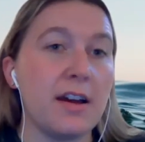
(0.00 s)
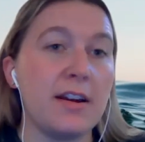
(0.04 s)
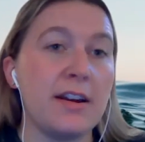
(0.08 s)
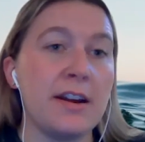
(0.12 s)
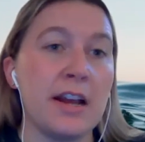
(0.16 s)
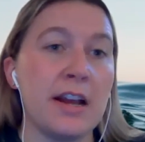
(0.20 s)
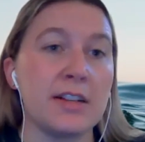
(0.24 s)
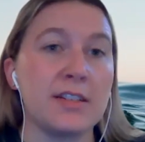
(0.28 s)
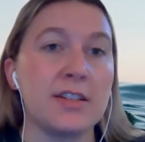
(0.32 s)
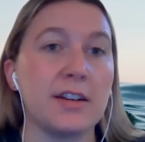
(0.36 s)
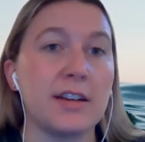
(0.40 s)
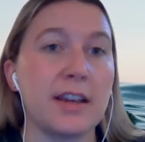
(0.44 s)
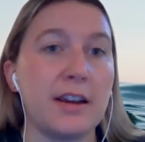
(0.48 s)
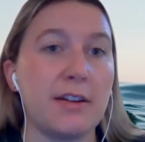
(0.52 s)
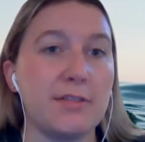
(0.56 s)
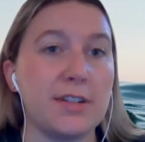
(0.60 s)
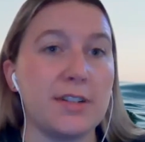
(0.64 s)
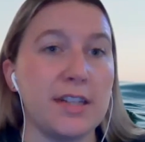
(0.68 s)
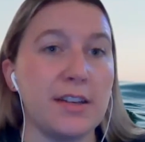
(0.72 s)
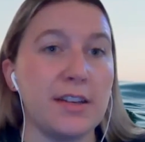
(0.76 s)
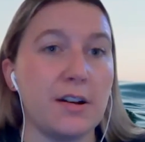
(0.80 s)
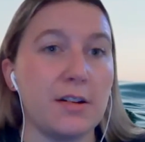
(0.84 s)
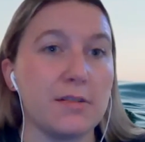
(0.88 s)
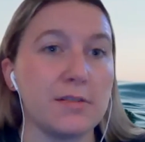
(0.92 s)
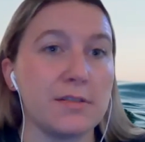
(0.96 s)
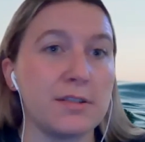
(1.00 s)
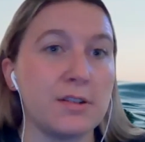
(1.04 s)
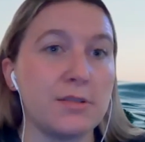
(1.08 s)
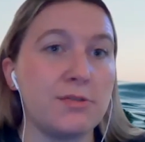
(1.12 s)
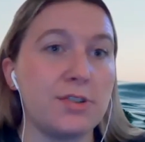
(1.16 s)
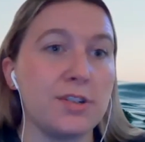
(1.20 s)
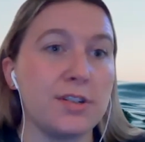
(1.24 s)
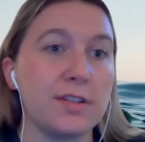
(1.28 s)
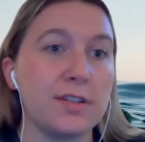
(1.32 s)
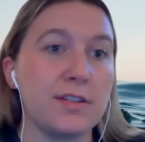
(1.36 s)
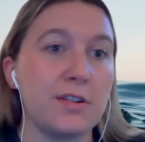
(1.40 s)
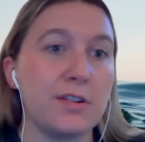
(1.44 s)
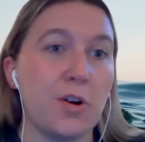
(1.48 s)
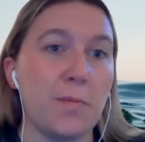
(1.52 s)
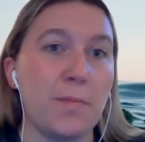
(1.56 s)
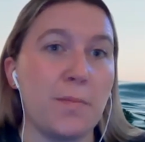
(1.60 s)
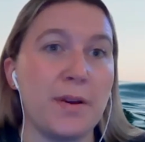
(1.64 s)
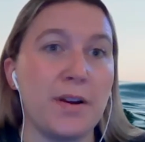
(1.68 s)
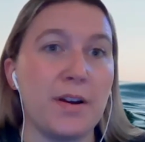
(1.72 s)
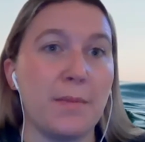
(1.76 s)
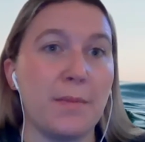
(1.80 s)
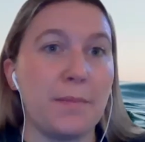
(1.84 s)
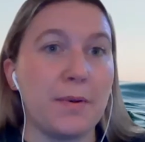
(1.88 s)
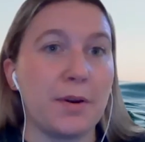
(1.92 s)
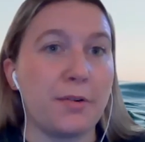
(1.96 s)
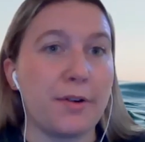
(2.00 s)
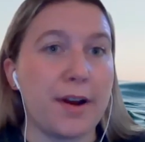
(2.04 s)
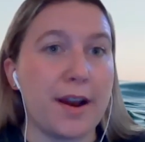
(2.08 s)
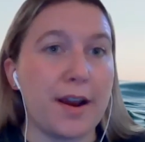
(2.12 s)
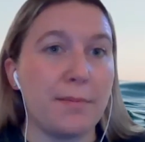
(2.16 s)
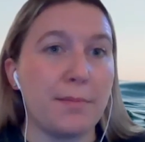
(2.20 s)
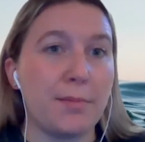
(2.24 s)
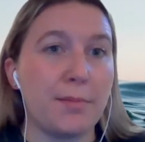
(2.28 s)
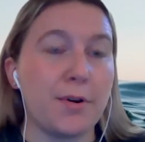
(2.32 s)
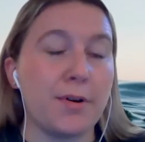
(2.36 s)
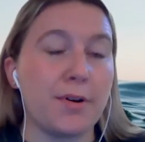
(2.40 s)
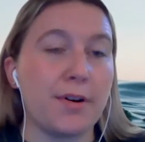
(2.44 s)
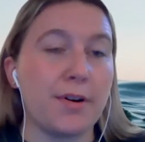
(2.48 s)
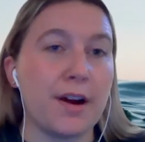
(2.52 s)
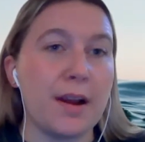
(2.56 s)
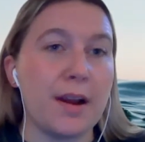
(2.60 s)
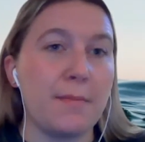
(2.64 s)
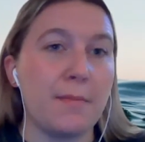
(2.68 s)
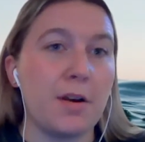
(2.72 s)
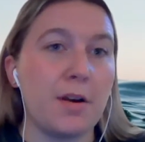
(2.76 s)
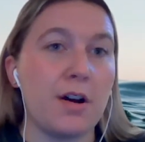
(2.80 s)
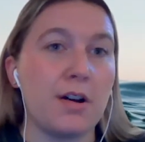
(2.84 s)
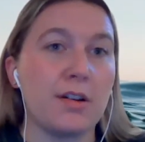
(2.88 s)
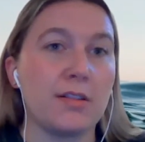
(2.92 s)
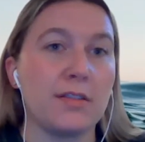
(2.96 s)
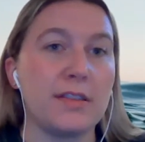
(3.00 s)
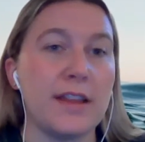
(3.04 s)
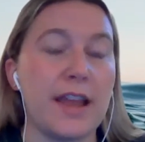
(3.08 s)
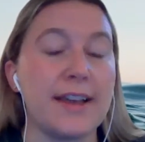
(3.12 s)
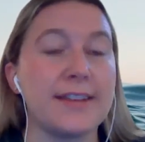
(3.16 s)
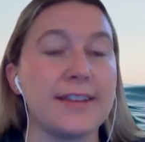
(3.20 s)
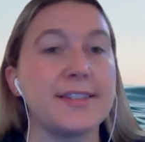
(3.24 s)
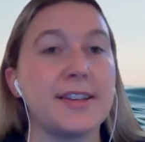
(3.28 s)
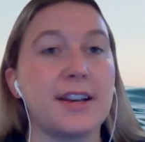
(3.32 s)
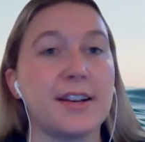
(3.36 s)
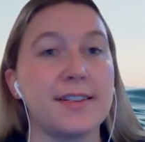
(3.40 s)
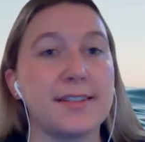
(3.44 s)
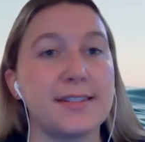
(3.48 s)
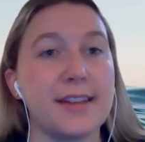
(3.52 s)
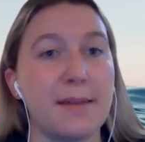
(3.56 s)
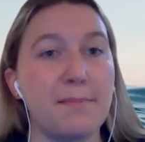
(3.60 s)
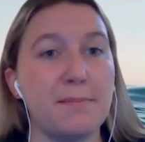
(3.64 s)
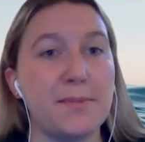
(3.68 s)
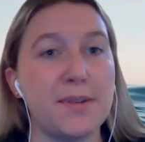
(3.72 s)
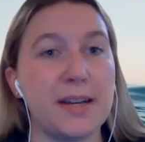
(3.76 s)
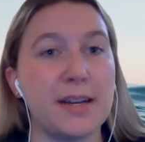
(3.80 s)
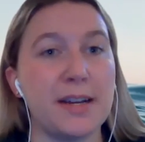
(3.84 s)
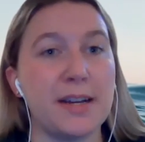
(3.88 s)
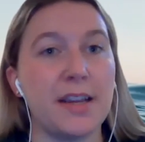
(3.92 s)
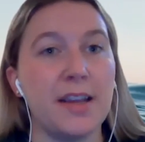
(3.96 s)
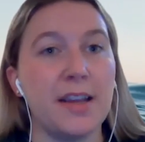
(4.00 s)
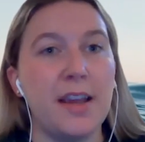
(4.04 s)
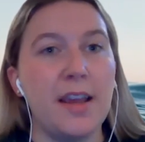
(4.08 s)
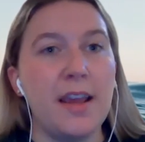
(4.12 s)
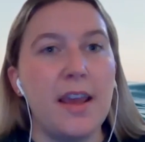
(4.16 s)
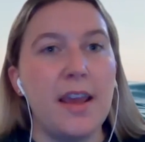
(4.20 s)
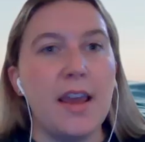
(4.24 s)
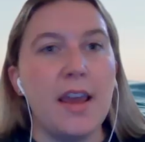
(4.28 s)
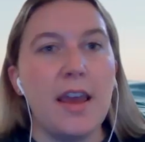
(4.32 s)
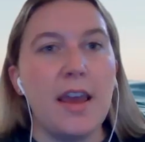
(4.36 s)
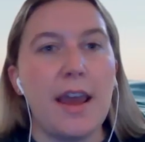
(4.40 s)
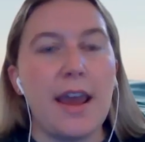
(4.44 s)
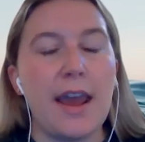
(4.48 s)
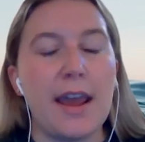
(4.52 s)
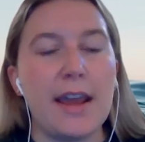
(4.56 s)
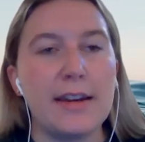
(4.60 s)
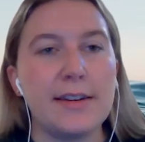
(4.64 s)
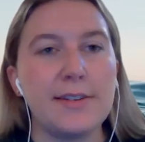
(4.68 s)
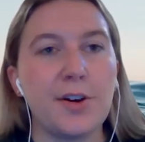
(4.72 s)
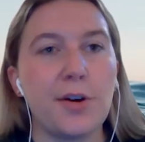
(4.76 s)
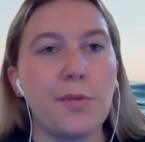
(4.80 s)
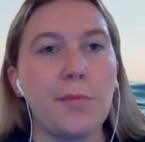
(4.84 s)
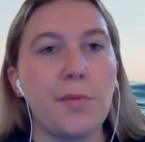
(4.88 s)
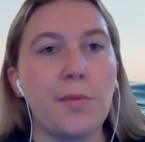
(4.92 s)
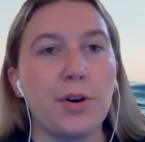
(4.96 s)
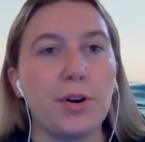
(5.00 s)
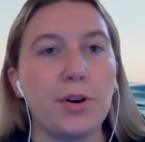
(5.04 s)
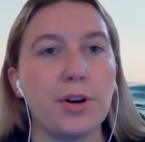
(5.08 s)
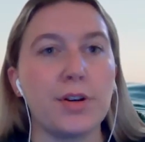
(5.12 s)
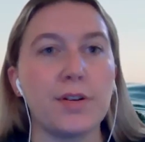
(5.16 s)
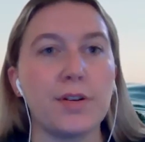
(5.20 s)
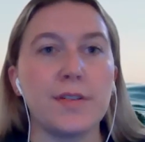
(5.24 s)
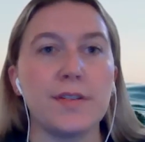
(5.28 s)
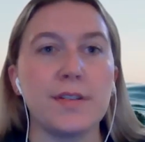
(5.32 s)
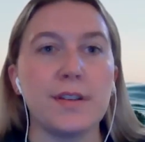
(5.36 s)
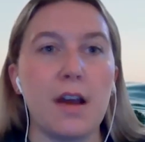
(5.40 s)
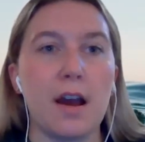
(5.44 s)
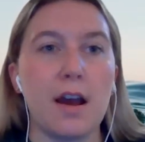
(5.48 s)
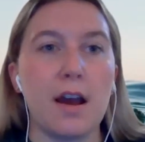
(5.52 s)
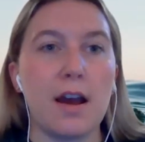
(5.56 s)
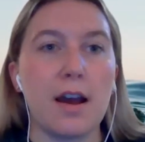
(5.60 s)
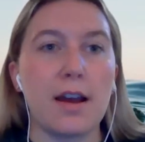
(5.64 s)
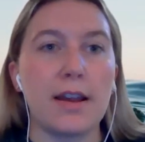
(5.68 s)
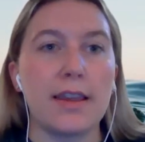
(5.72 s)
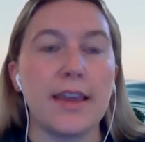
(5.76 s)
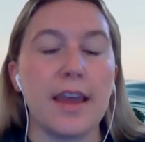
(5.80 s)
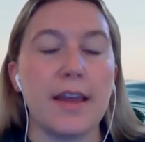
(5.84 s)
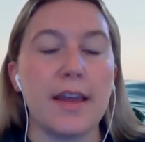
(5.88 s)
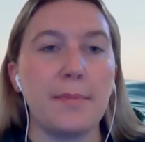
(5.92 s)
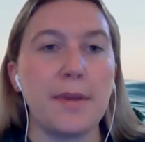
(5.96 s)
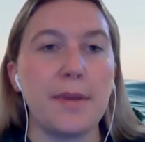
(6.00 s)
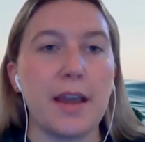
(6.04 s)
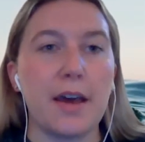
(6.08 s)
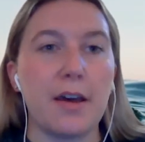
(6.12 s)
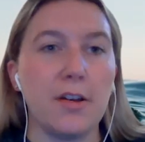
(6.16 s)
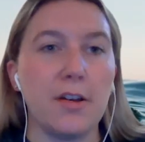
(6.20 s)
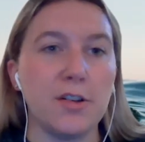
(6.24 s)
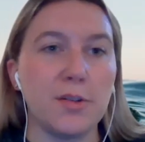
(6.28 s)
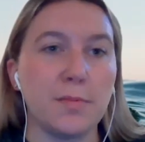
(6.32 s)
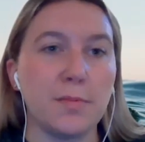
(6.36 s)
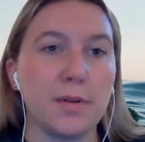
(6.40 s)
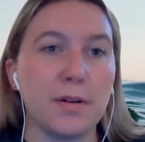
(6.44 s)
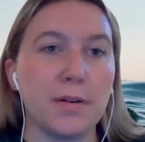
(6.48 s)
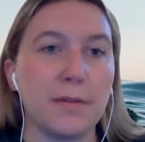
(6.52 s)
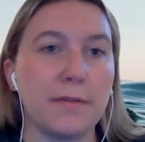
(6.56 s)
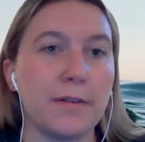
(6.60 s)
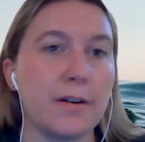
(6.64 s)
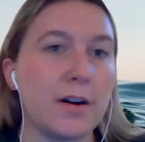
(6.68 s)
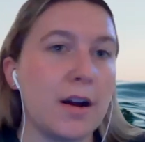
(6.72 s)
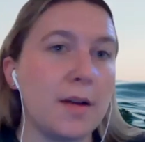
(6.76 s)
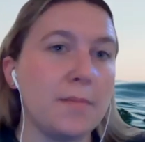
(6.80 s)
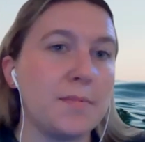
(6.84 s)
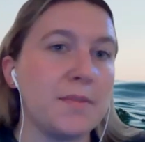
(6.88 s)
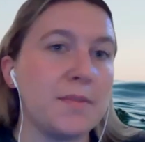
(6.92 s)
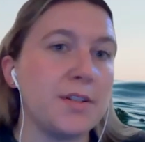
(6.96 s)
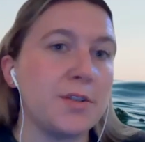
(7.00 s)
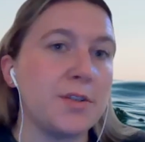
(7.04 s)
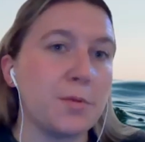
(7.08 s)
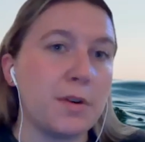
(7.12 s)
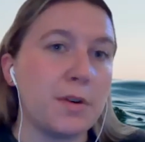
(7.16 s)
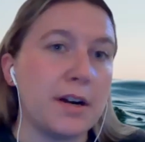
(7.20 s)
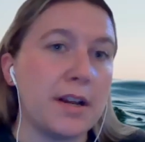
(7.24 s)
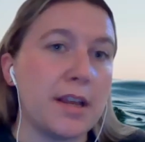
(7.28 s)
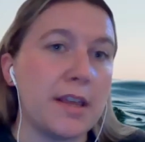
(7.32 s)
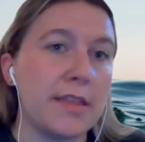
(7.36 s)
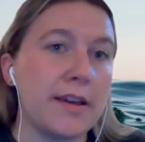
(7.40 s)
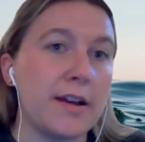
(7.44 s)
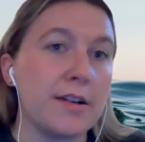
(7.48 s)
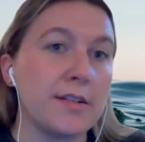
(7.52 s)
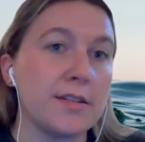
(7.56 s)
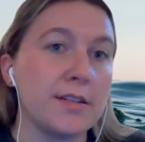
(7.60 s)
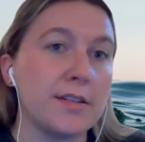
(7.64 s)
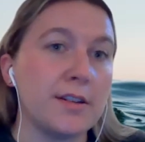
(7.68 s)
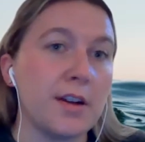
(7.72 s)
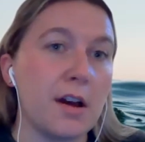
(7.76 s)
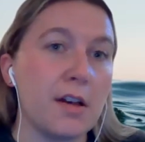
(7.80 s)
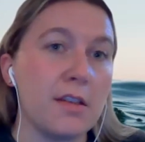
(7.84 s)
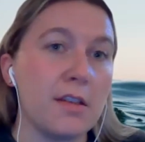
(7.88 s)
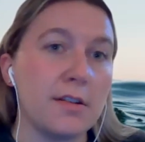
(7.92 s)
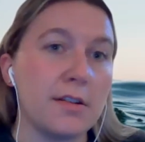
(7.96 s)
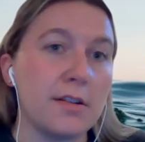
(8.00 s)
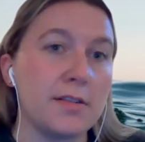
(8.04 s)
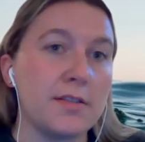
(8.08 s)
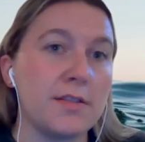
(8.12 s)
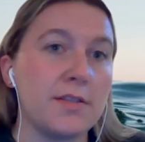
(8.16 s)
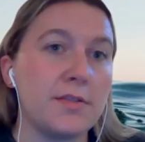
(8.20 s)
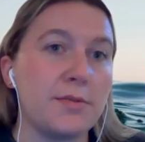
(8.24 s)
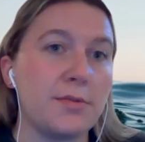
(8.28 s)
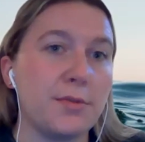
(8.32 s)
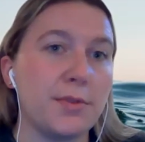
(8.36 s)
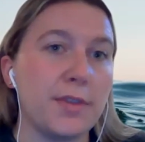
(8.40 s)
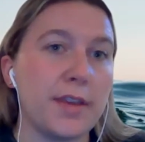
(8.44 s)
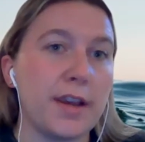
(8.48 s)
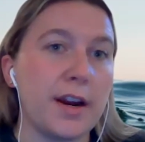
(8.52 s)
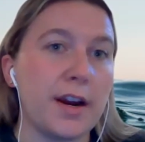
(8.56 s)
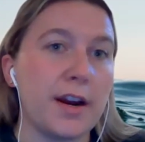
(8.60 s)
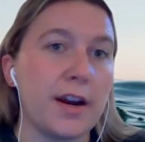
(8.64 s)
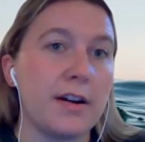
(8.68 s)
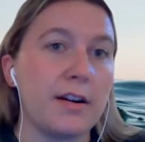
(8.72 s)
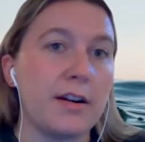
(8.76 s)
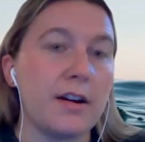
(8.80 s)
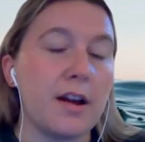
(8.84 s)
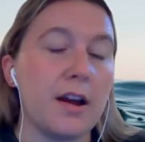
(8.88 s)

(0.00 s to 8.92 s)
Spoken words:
Nassau County also just opened up a grant program called Nassau Septic, and homeowners can be eligible for up to $20,000 through their